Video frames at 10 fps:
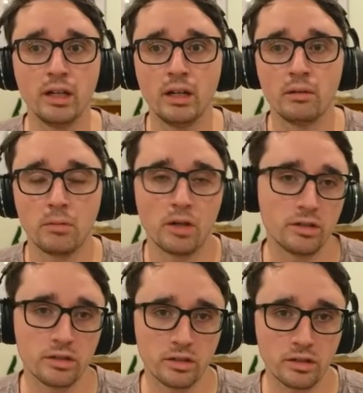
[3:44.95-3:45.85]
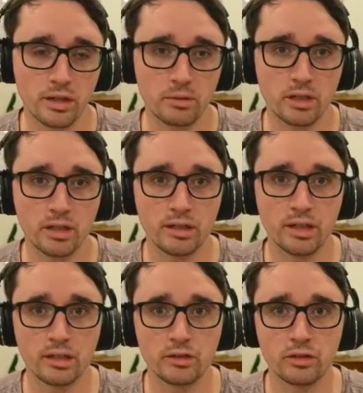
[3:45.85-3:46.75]
Mahrez is exceptionally
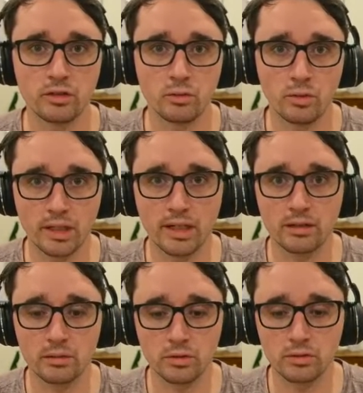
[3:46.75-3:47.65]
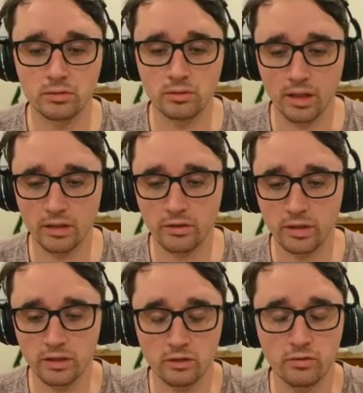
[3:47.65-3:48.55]
dangerous when he has the ball at his feet. He's
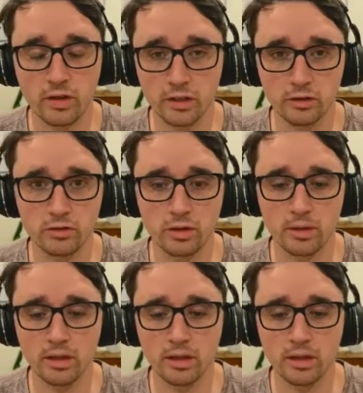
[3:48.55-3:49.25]
a very good dribbler.